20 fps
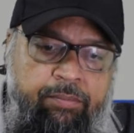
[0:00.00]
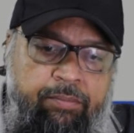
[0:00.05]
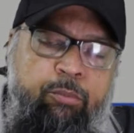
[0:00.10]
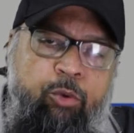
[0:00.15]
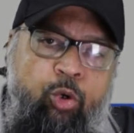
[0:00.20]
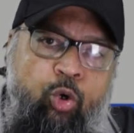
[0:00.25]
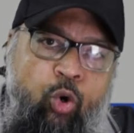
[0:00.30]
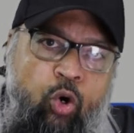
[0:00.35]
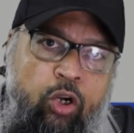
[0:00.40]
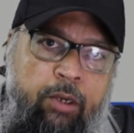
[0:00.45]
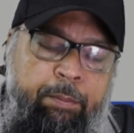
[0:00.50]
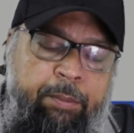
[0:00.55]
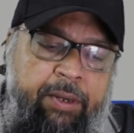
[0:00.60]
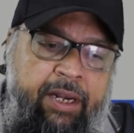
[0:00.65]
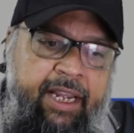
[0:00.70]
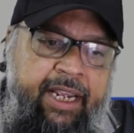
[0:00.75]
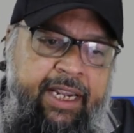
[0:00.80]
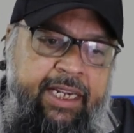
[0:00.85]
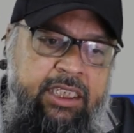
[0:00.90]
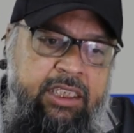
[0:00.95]
some role
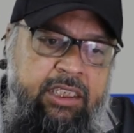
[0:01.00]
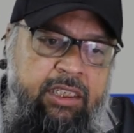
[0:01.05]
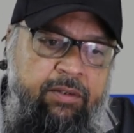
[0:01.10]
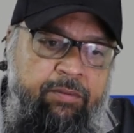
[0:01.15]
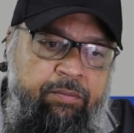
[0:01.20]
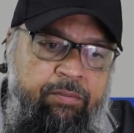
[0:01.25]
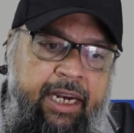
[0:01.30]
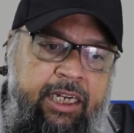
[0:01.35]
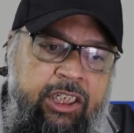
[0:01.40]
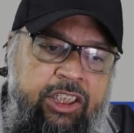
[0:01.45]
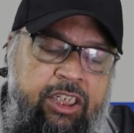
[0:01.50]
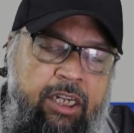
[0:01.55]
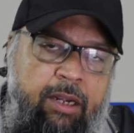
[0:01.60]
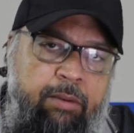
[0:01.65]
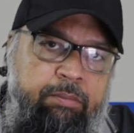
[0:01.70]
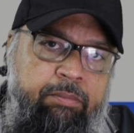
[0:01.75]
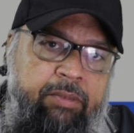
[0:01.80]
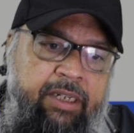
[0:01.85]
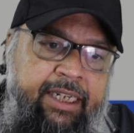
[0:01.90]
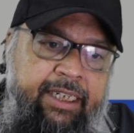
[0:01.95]
plays, and
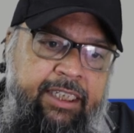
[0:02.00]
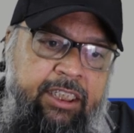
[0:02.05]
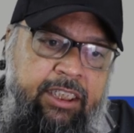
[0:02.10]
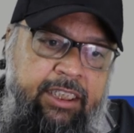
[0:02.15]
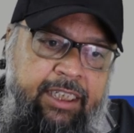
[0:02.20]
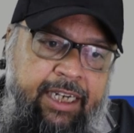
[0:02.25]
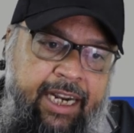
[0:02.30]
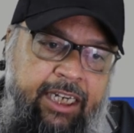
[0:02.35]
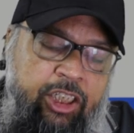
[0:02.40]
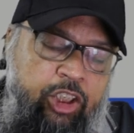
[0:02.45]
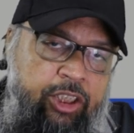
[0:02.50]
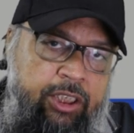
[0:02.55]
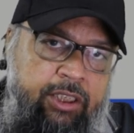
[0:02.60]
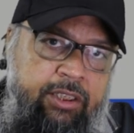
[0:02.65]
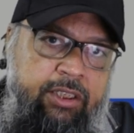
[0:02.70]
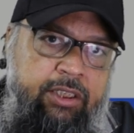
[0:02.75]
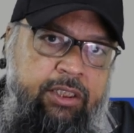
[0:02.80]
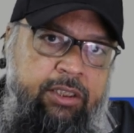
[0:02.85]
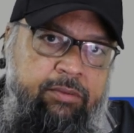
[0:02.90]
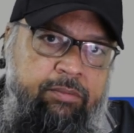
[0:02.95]
some
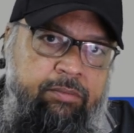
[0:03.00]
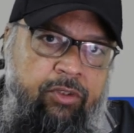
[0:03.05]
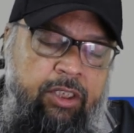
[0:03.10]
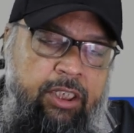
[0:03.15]
interactions.